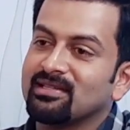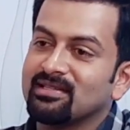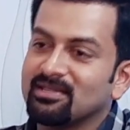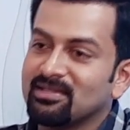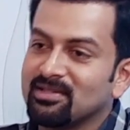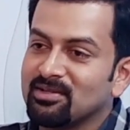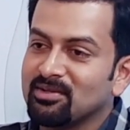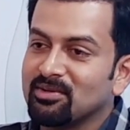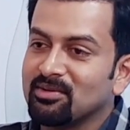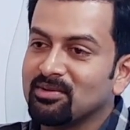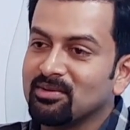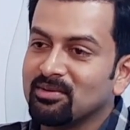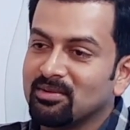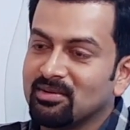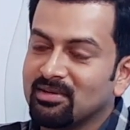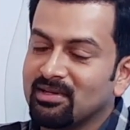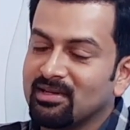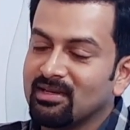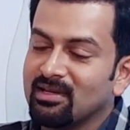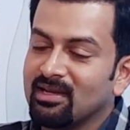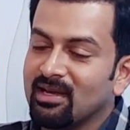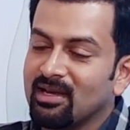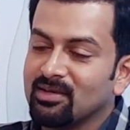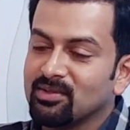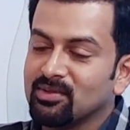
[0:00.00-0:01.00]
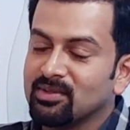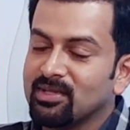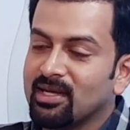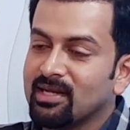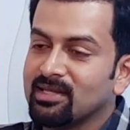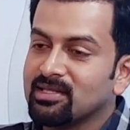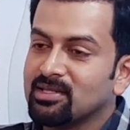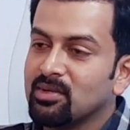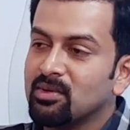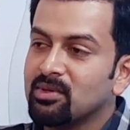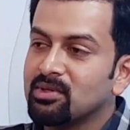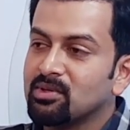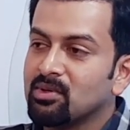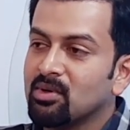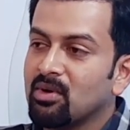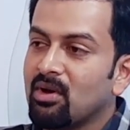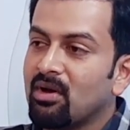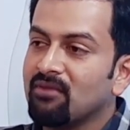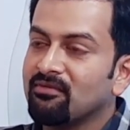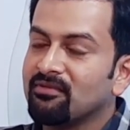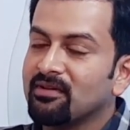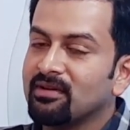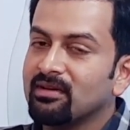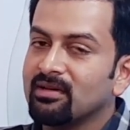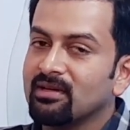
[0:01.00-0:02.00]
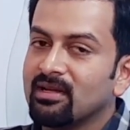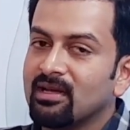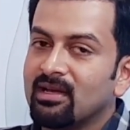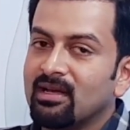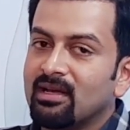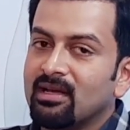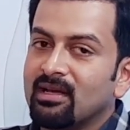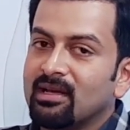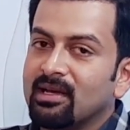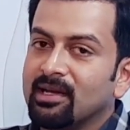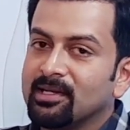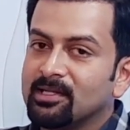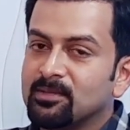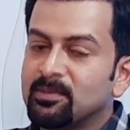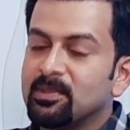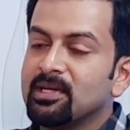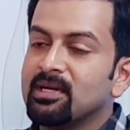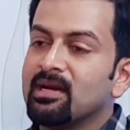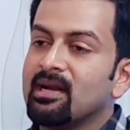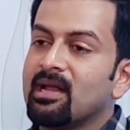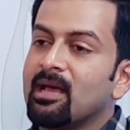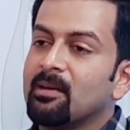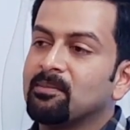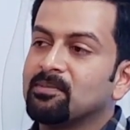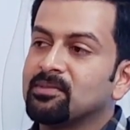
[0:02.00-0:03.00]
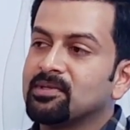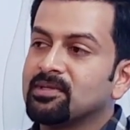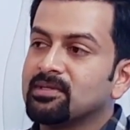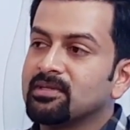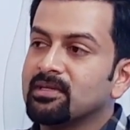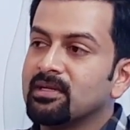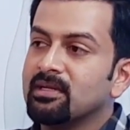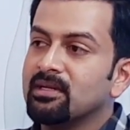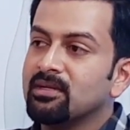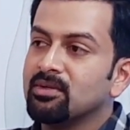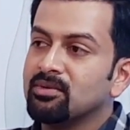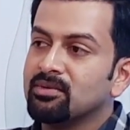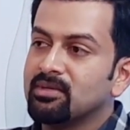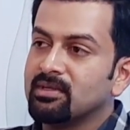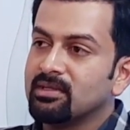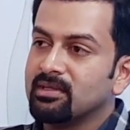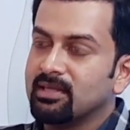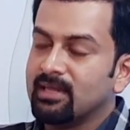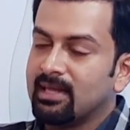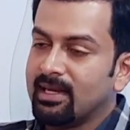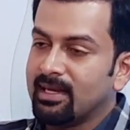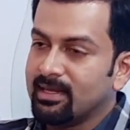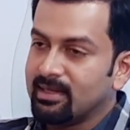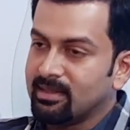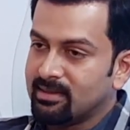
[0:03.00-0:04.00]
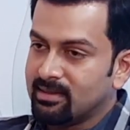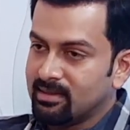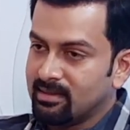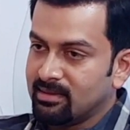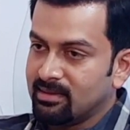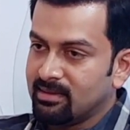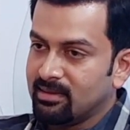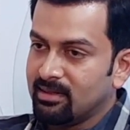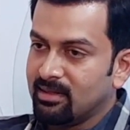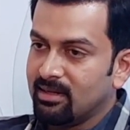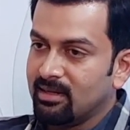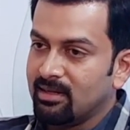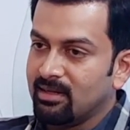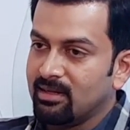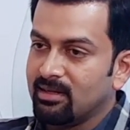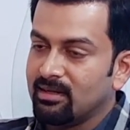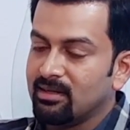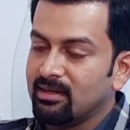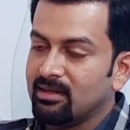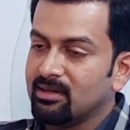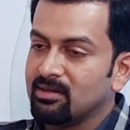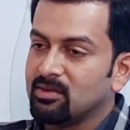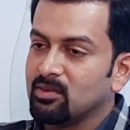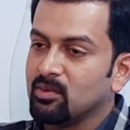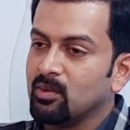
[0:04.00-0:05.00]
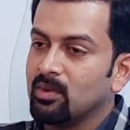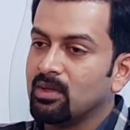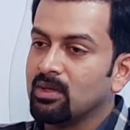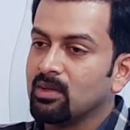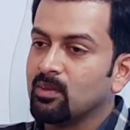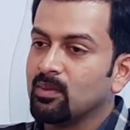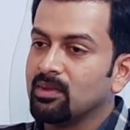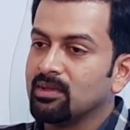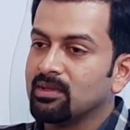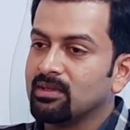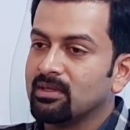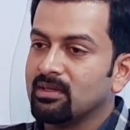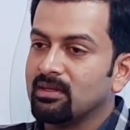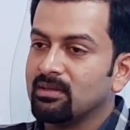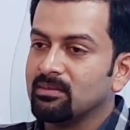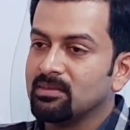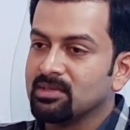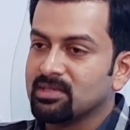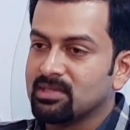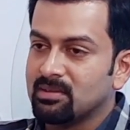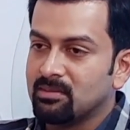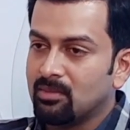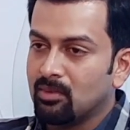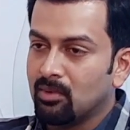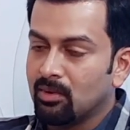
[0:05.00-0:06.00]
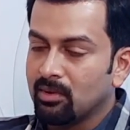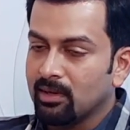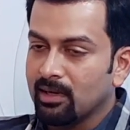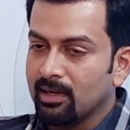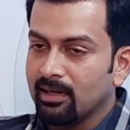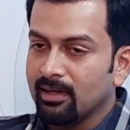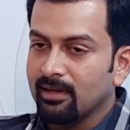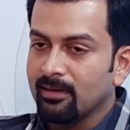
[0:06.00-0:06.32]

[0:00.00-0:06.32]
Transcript: you know. Great. Yeah, so that's how it took off. And it's been an absolute delight uh, to work with uh, Mister Mohanlal.